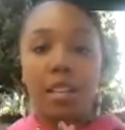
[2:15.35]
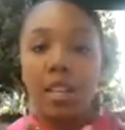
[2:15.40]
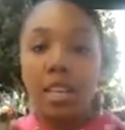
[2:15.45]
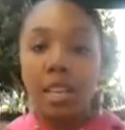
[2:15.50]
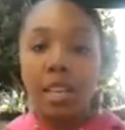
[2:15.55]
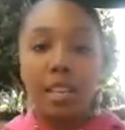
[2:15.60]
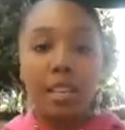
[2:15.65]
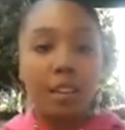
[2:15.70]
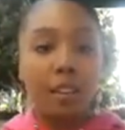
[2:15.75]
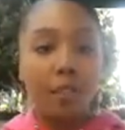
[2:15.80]

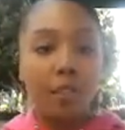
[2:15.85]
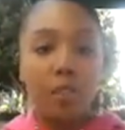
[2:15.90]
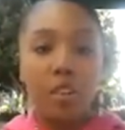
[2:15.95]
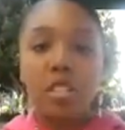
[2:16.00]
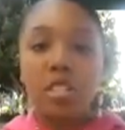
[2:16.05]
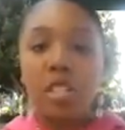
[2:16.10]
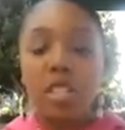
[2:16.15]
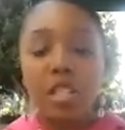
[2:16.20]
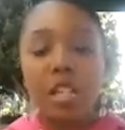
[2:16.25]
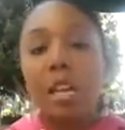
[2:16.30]
again
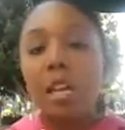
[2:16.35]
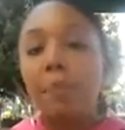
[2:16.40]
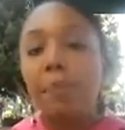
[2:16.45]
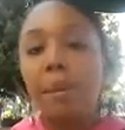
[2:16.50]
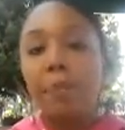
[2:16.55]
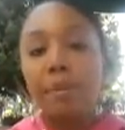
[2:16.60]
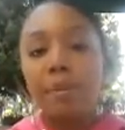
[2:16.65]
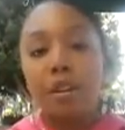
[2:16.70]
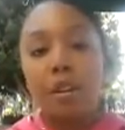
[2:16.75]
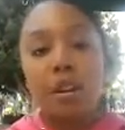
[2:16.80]
unfortunately a lot of
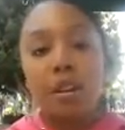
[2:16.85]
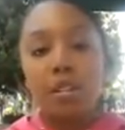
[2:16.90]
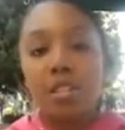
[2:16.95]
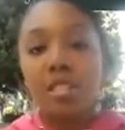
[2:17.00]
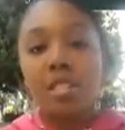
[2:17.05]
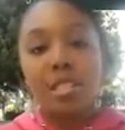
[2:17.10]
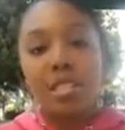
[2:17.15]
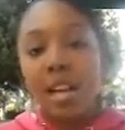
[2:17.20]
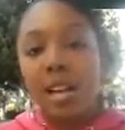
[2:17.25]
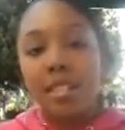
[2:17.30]
people are
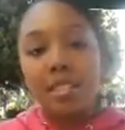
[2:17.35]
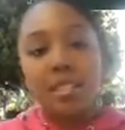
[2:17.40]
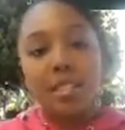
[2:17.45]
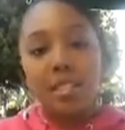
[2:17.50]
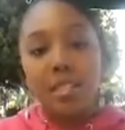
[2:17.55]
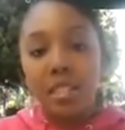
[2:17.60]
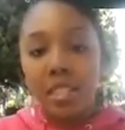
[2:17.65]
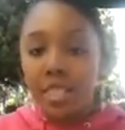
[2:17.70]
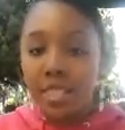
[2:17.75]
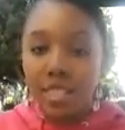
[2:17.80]
just not
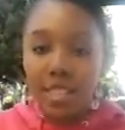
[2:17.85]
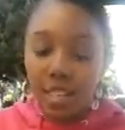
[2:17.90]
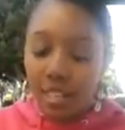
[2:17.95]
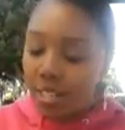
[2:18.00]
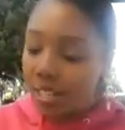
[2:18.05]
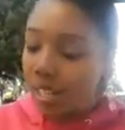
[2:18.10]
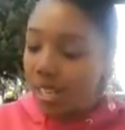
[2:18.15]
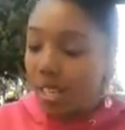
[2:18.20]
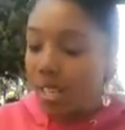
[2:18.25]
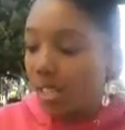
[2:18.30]
serious
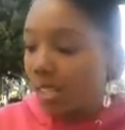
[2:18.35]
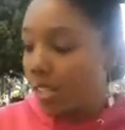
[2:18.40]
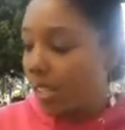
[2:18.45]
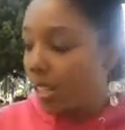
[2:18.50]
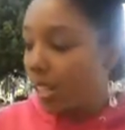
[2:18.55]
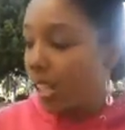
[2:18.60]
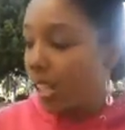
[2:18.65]
nowadays